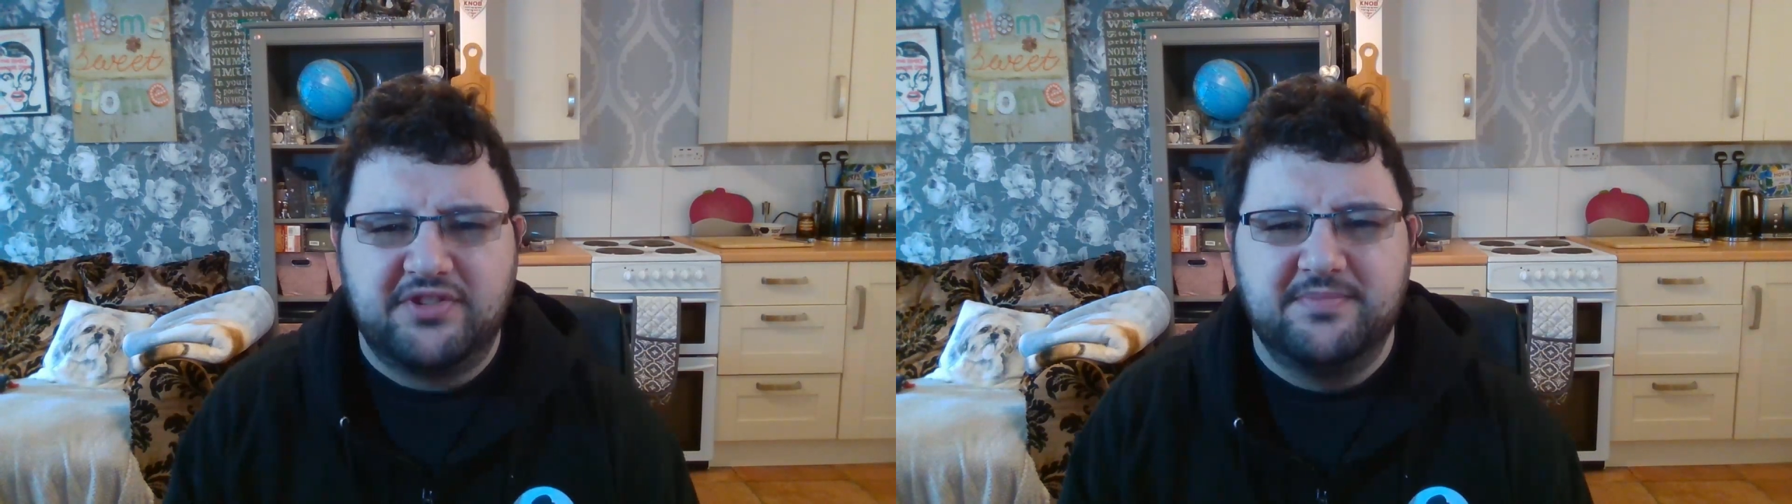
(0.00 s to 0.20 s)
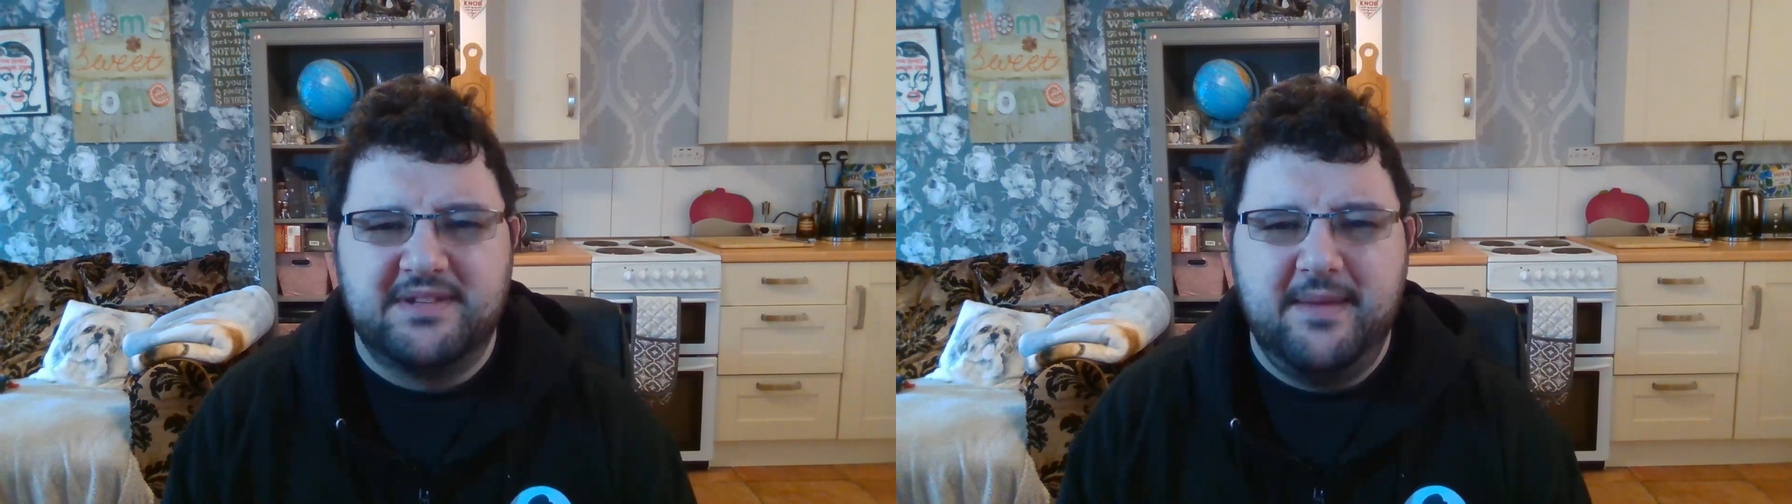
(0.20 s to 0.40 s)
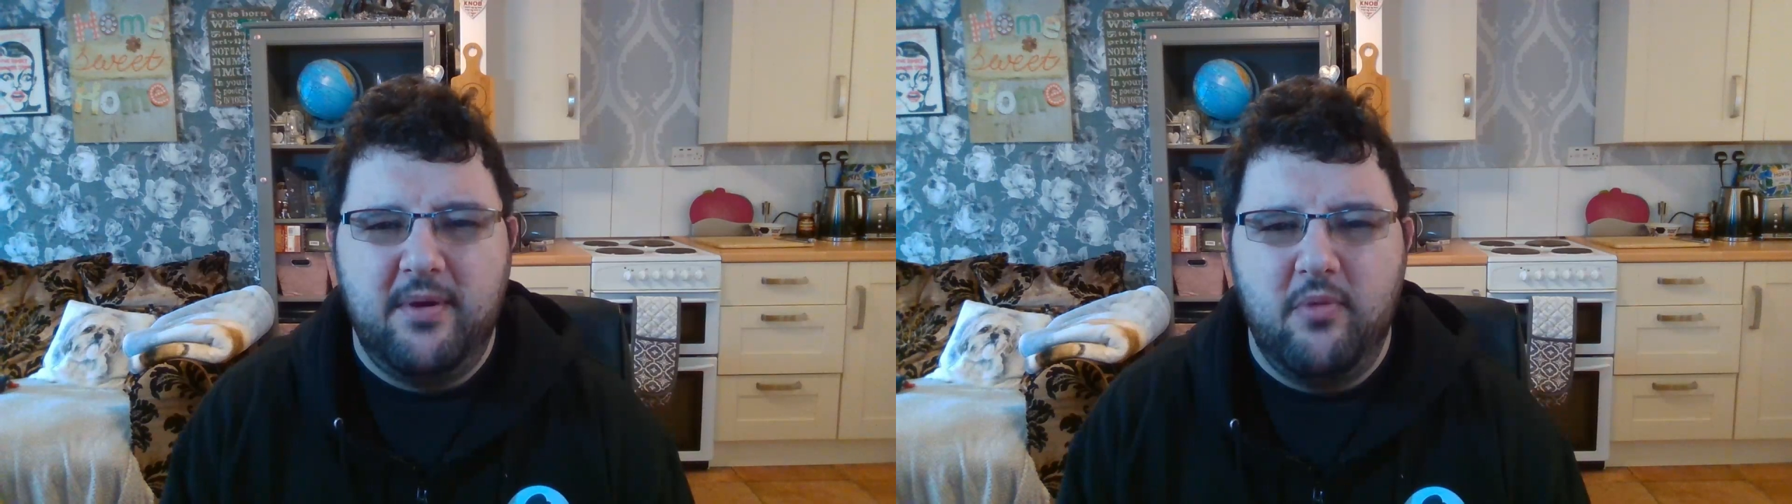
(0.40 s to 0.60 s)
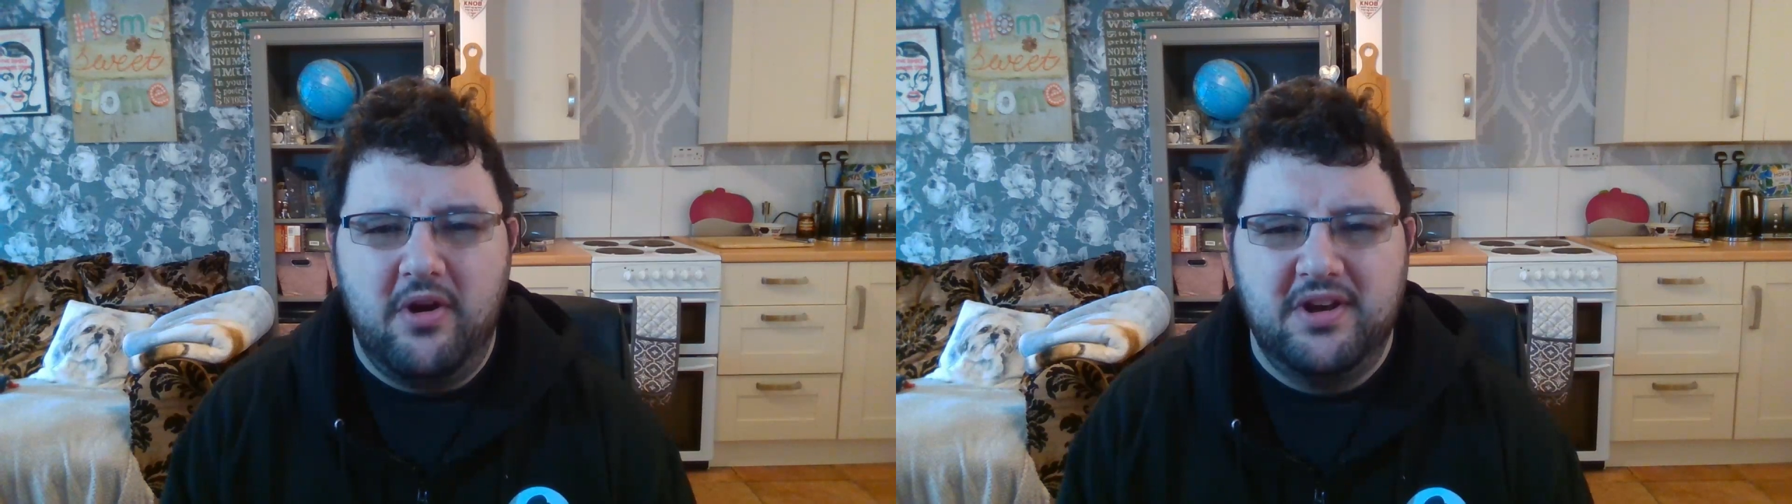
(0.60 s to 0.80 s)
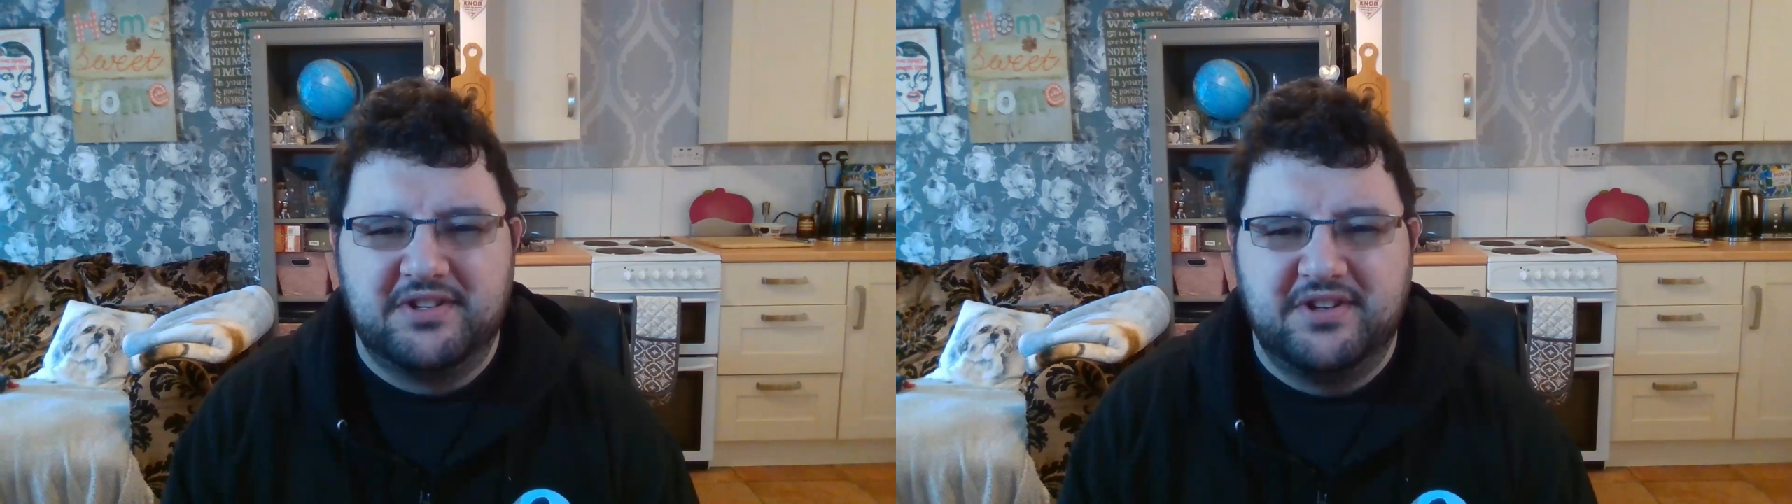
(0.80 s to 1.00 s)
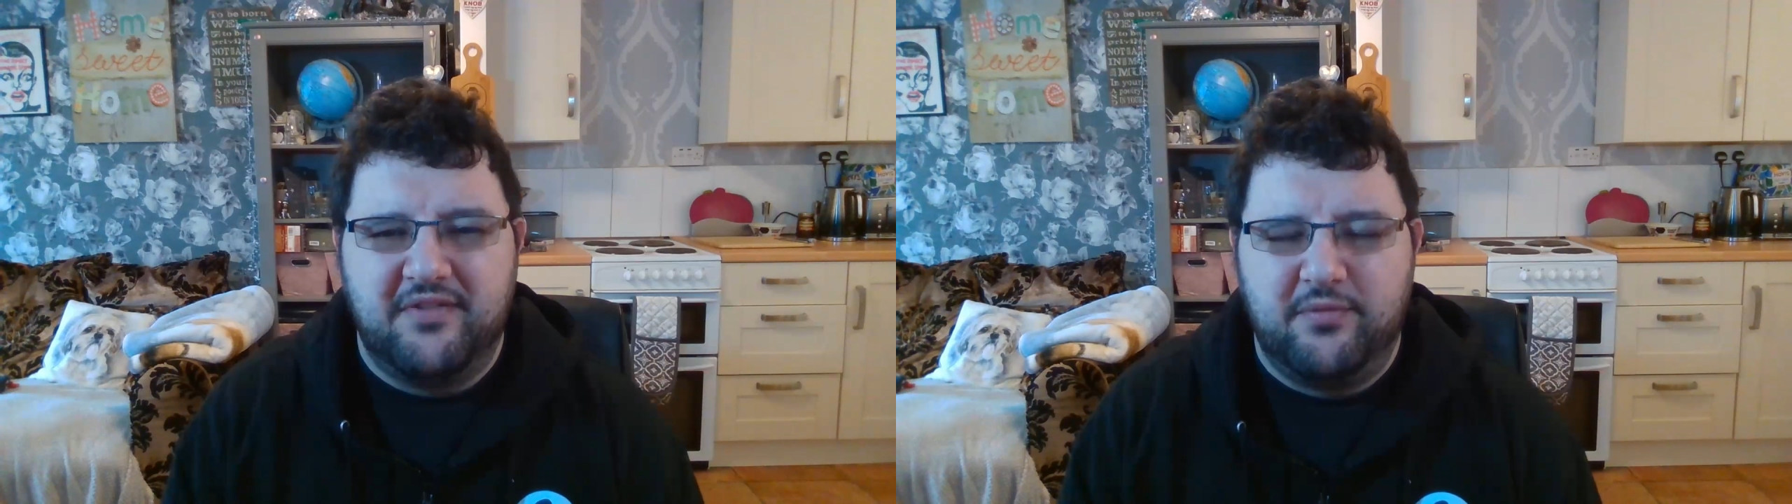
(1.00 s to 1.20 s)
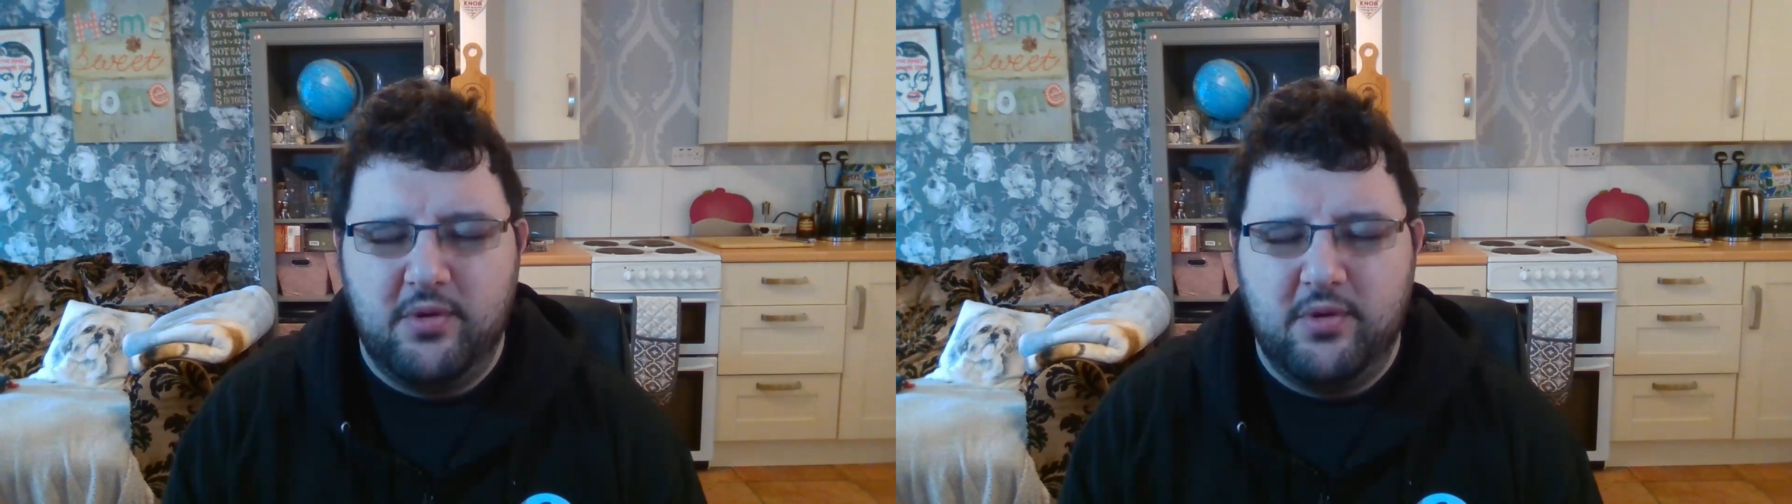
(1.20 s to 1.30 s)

some Sleeping Warrior stuff.